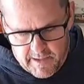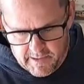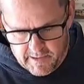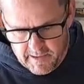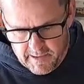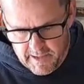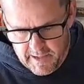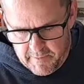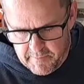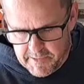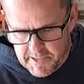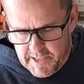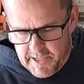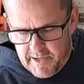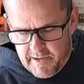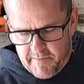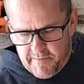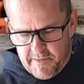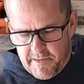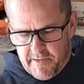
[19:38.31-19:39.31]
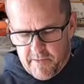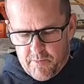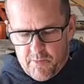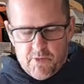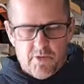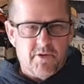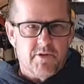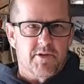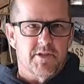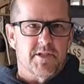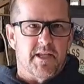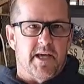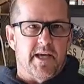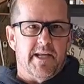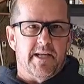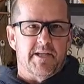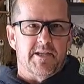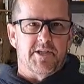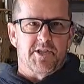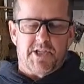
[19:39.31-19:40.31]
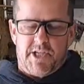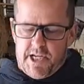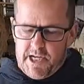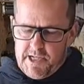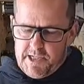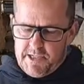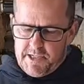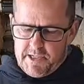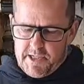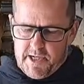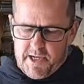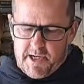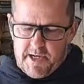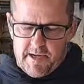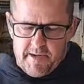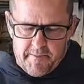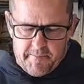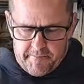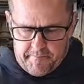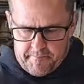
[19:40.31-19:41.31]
claimed to have the world's lightest chainsaw.